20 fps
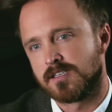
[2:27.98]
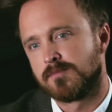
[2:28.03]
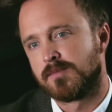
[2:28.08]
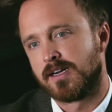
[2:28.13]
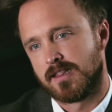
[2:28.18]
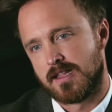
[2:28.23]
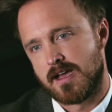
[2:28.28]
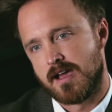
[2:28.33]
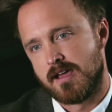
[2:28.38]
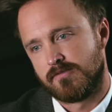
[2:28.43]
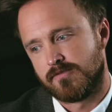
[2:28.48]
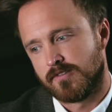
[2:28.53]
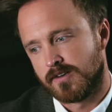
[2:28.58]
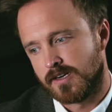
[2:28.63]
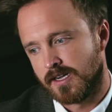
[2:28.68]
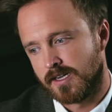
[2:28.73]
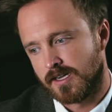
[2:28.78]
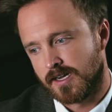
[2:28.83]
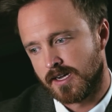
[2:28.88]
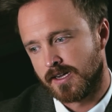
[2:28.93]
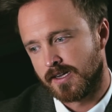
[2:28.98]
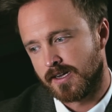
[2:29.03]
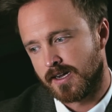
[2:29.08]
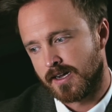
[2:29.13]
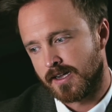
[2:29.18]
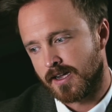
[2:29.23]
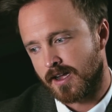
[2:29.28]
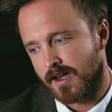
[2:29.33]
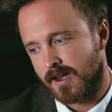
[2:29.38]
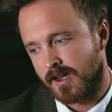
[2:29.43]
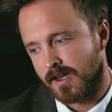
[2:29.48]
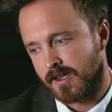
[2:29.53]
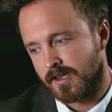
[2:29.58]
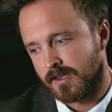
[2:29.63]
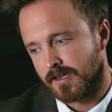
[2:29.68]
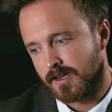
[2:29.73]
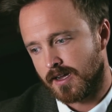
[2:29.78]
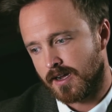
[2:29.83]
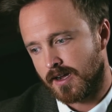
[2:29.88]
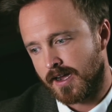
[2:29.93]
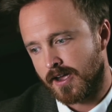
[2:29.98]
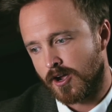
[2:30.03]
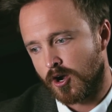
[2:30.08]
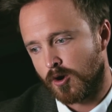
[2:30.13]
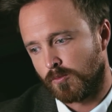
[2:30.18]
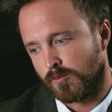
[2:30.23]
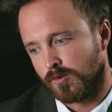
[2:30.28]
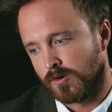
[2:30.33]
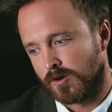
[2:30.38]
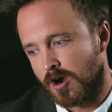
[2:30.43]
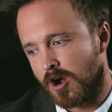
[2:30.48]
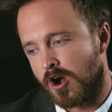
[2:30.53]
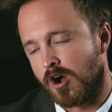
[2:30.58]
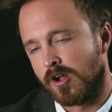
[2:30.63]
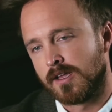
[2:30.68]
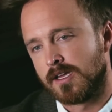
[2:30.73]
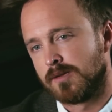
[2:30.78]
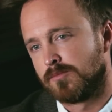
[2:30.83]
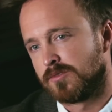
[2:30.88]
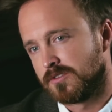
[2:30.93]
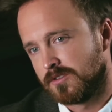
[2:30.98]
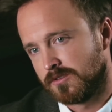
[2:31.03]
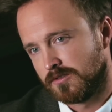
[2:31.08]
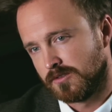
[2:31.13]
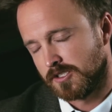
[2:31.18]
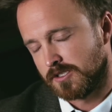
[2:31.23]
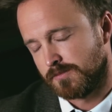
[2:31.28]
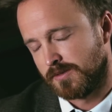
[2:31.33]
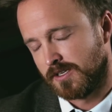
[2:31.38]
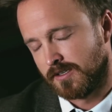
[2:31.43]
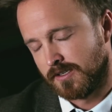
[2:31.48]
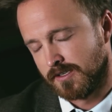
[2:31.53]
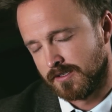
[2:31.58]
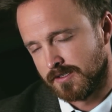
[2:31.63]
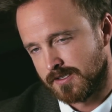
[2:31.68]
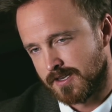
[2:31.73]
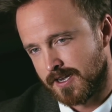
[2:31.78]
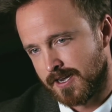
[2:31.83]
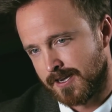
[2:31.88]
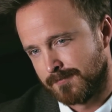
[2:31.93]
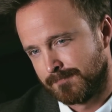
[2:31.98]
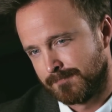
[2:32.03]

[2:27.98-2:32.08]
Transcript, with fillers: of my life, and I hope we're all able to experience that.